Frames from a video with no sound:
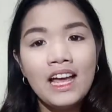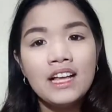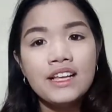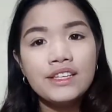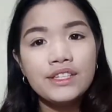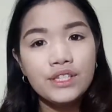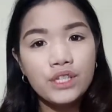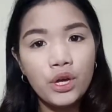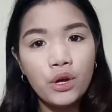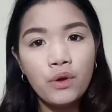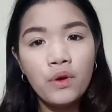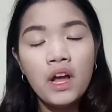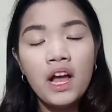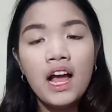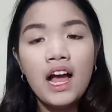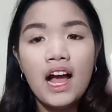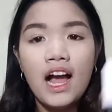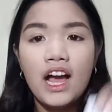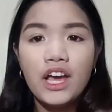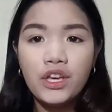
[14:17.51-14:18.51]
So
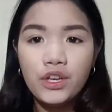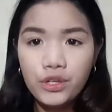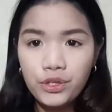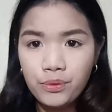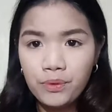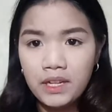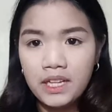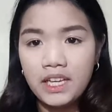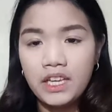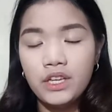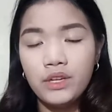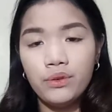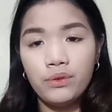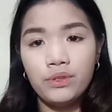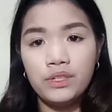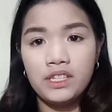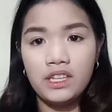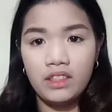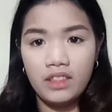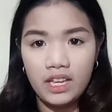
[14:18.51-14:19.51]
I usually
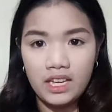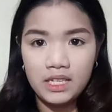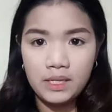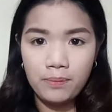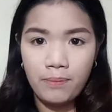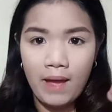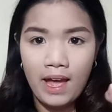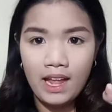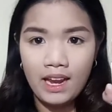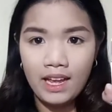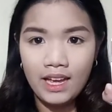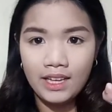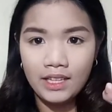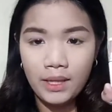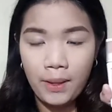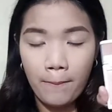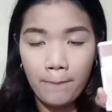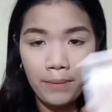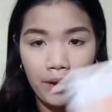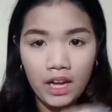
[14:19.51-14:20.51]
use this palette,
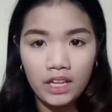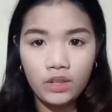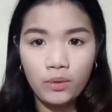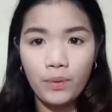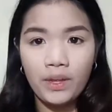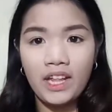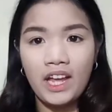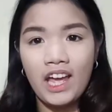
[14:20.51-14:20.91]
but